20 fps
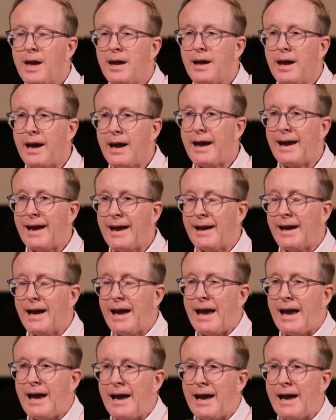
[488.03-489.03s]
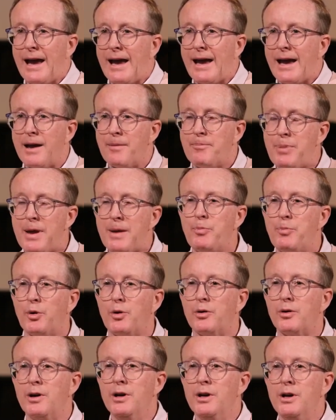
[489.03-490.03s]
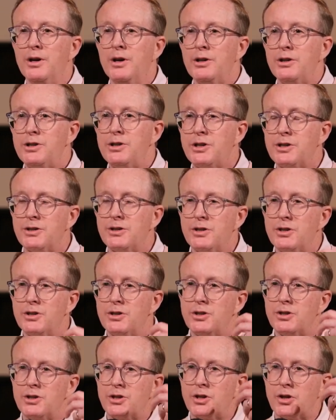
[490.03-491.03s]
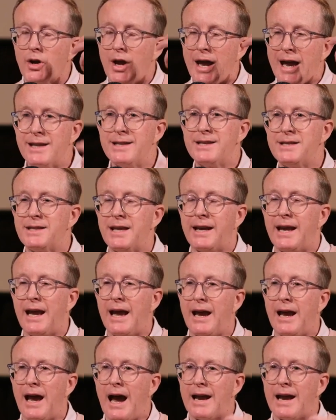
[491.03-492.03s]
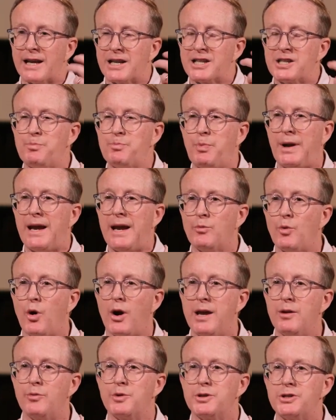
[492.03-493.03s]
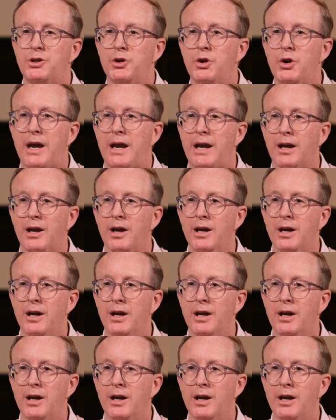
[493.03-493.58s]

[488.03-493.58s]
uh, uh uh, people t- to instigate and explain what he was doing.